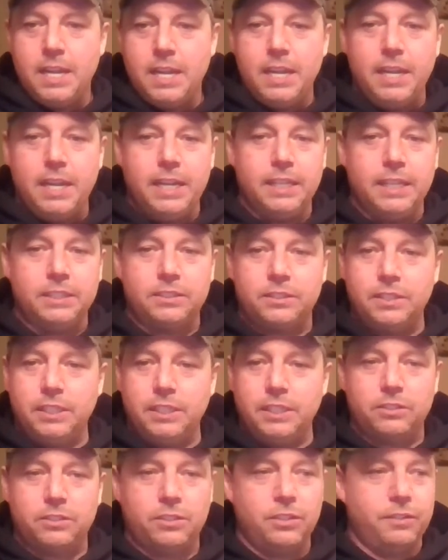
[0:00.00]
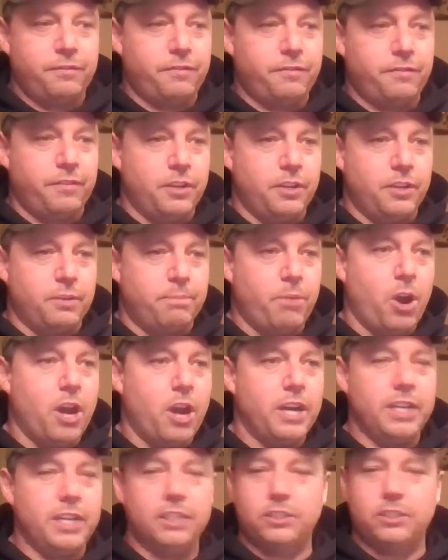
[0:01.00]
It's good for your
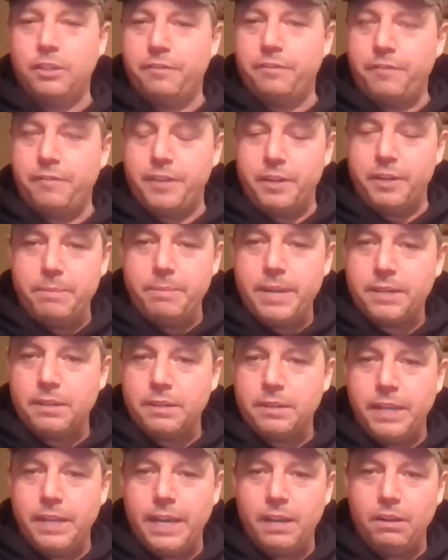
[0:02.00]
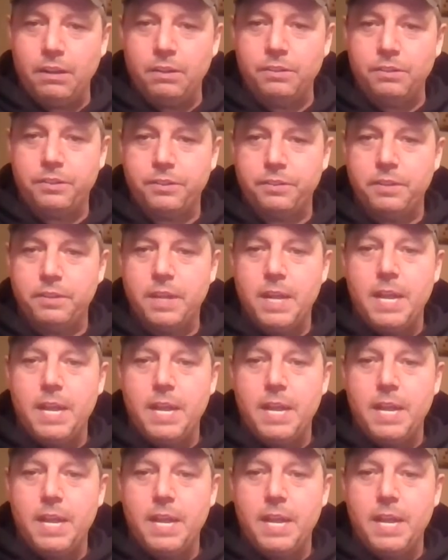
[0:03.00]
body. It's good for your mental health.